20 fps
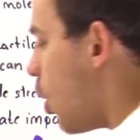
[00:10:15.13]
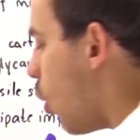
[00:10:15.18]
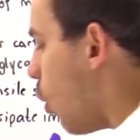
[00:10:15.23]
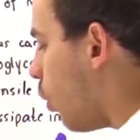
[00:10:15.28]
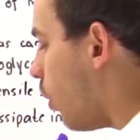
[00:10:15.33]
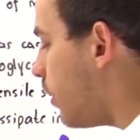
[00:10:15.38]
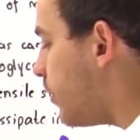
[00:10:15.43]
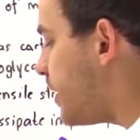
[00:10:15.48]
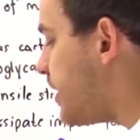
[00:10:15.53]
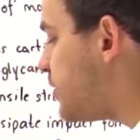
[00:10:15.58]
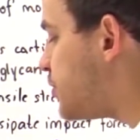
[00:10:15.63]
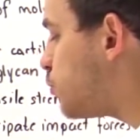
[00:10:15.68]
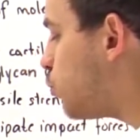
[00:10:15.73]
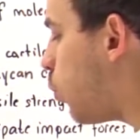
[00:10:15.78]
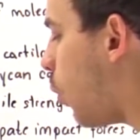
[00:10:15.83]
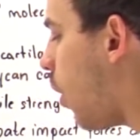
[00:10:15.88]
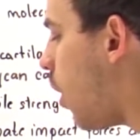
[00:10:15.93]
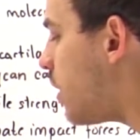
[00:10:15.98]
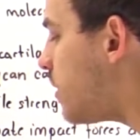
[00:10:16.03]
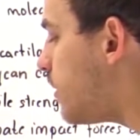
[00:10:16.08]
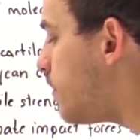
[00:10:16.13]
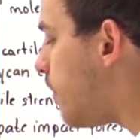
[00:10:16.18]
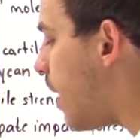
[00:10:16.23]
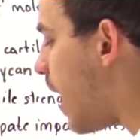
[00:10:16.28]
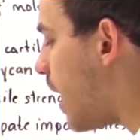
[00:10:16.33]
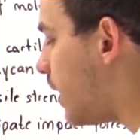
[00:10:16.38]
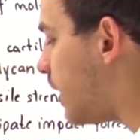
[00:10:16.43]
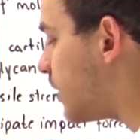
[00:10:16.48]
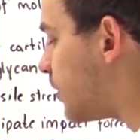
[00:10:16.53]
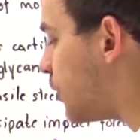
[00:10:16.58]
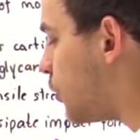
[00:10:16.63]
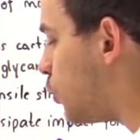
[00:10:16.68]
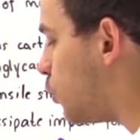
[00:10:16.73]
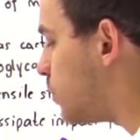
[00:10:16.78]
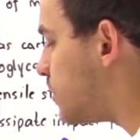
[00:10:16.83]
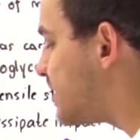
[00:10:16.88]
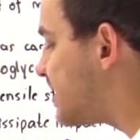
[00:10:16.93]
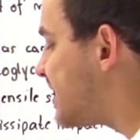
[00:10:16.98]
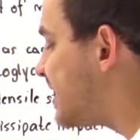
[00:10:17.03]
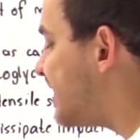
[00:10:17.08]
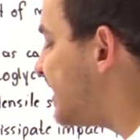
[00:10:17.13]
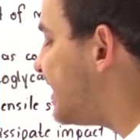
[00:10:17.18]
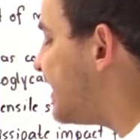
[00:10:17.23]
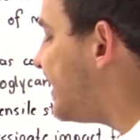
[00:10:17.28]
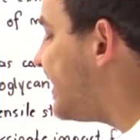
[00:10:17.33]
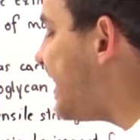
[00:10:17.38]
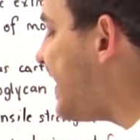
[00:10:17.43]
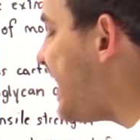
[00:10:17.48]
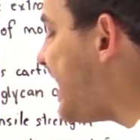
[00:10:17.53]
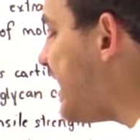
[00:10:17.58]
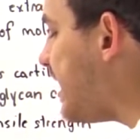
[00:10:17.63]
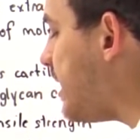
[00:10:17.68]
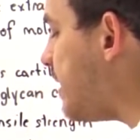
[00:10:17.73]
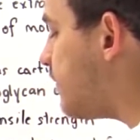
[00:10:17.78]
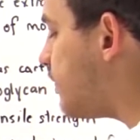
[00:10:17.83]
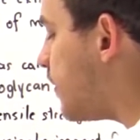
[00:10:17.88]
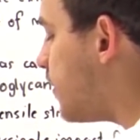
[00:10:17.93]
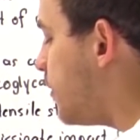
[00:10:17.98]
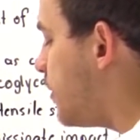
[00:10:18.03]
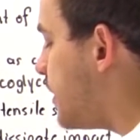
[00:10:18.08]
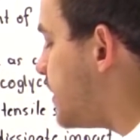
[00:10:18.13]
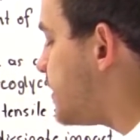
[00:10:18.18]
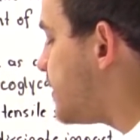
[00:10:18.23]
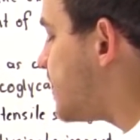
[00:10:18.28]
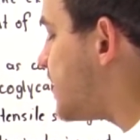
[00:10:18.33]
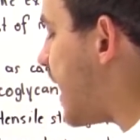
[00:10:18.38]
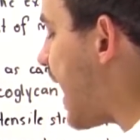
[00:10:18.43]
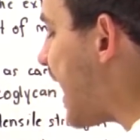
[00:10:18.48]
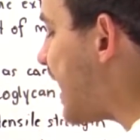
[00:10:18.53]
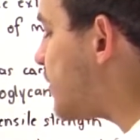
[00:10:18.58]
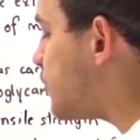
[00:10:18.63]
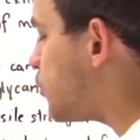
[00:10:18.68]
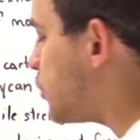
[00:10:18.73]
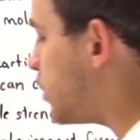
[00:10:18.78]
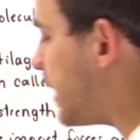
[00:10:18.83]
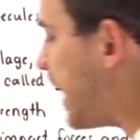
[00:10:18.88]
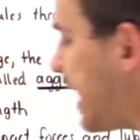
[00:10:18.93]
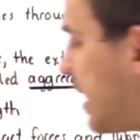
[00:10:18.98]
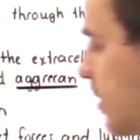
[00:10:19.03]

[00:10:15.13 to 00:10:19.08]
all these water molecules to leave this section.